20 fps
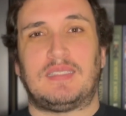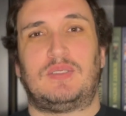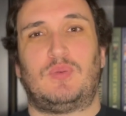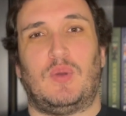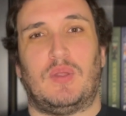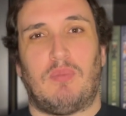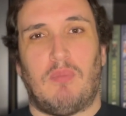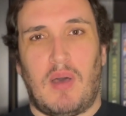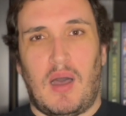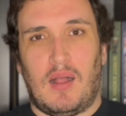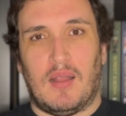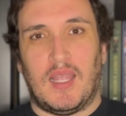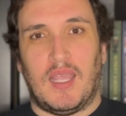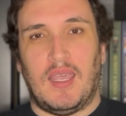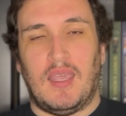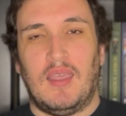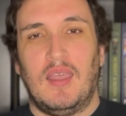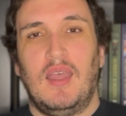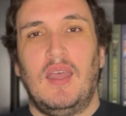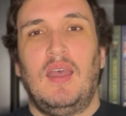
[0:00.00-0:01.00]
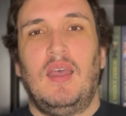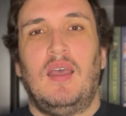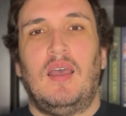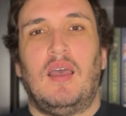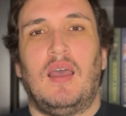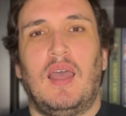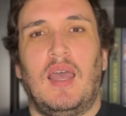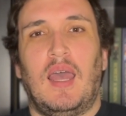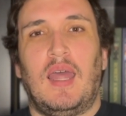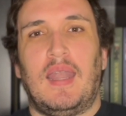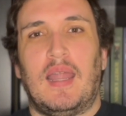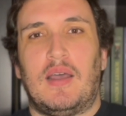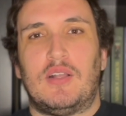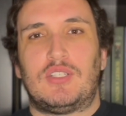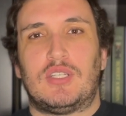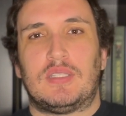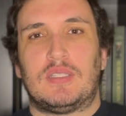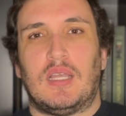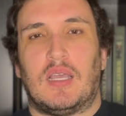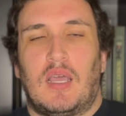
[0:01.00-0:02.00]
with Molly. And now it's
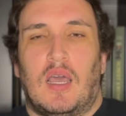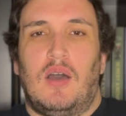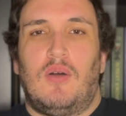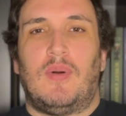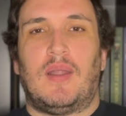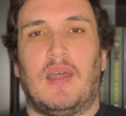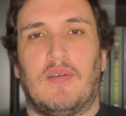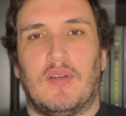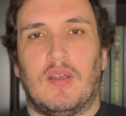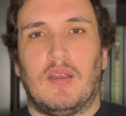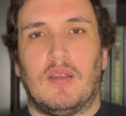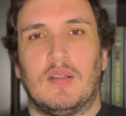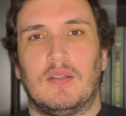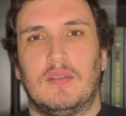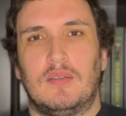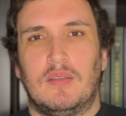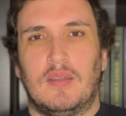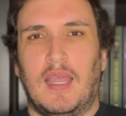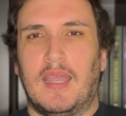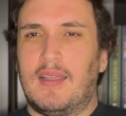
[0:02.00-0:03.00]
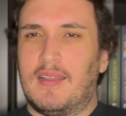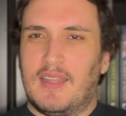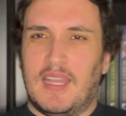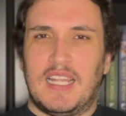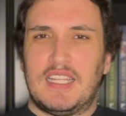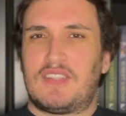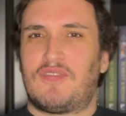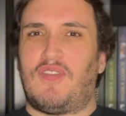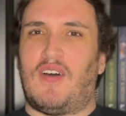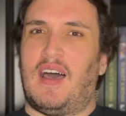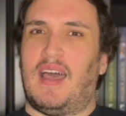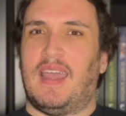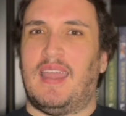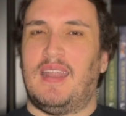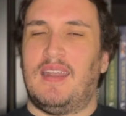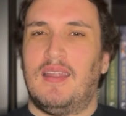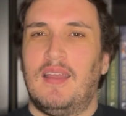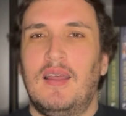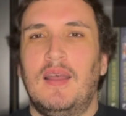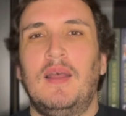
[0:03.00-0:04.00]
just like, oh, whatever. Like, it's
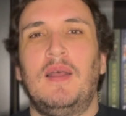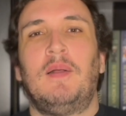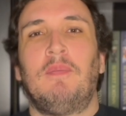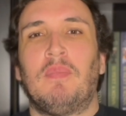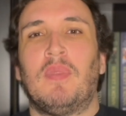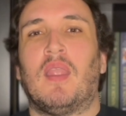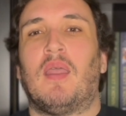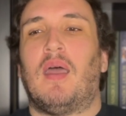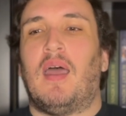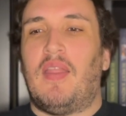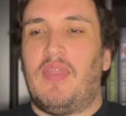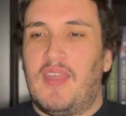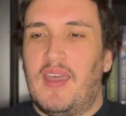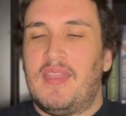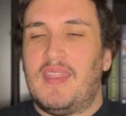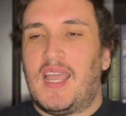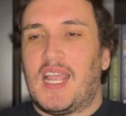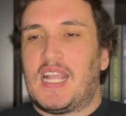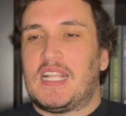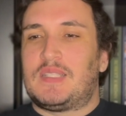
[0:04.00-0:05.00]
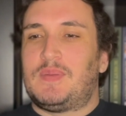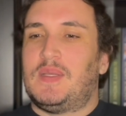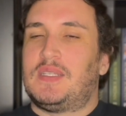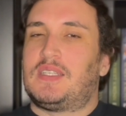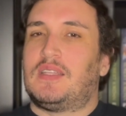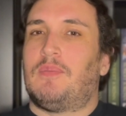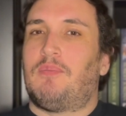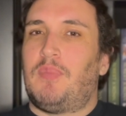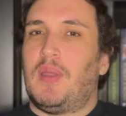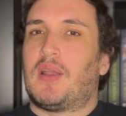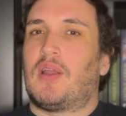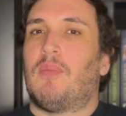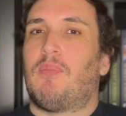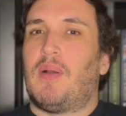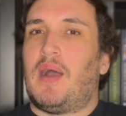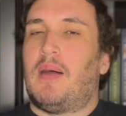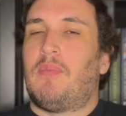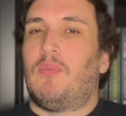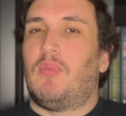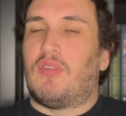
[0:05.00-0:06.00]
fine. And then that gets me to the bigger
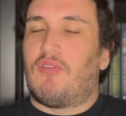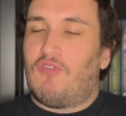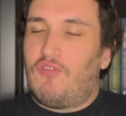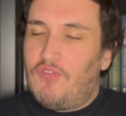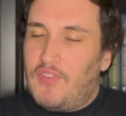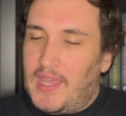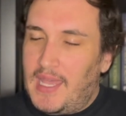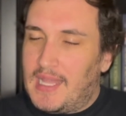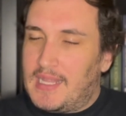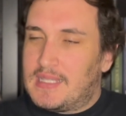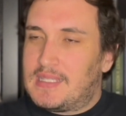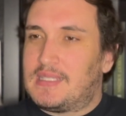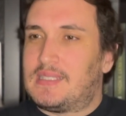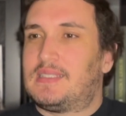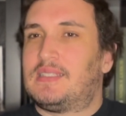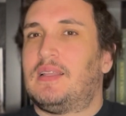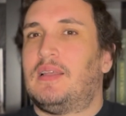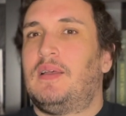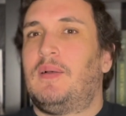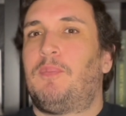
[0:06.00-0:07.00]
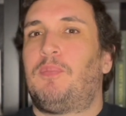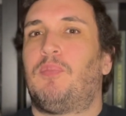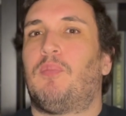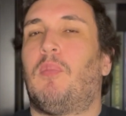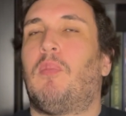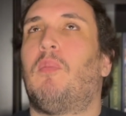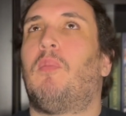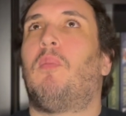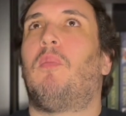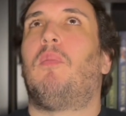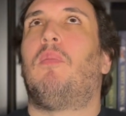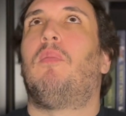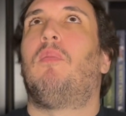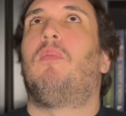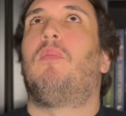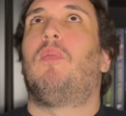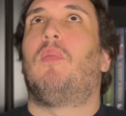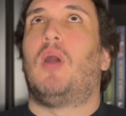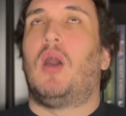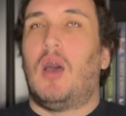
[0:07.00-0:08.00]
problem with Fitz.
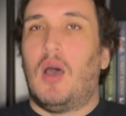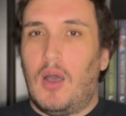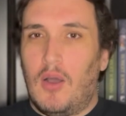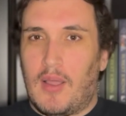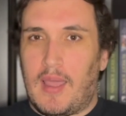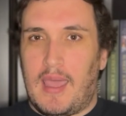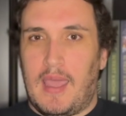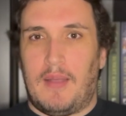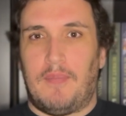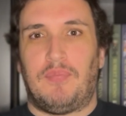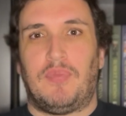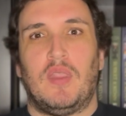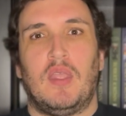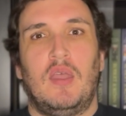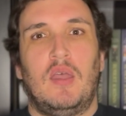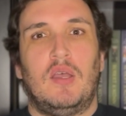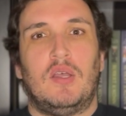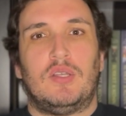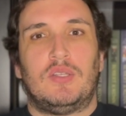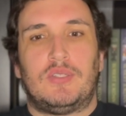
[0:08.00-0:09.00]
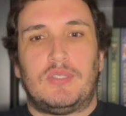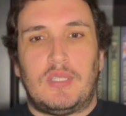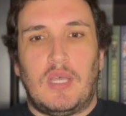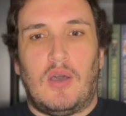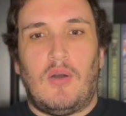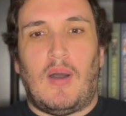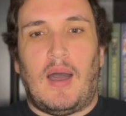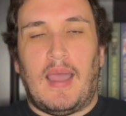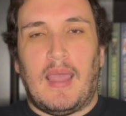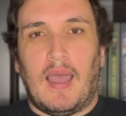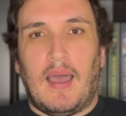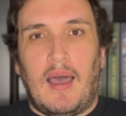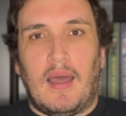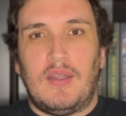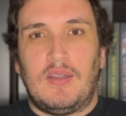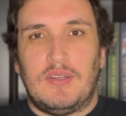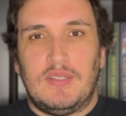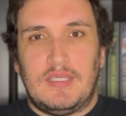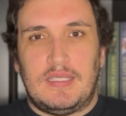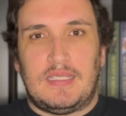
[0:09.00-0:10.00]
Okay. So I
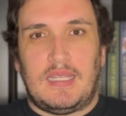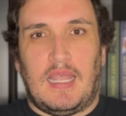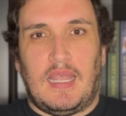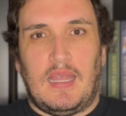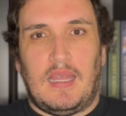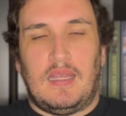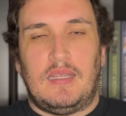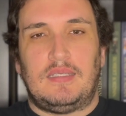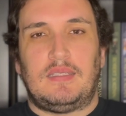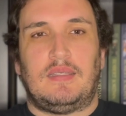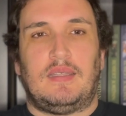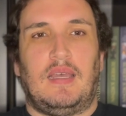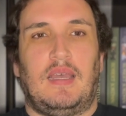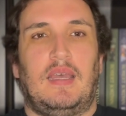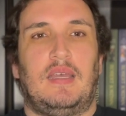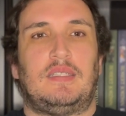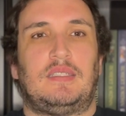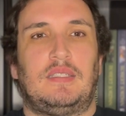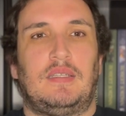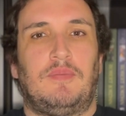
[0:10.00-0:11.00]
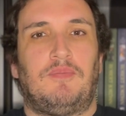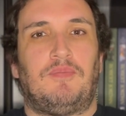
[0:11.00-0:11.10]
understand that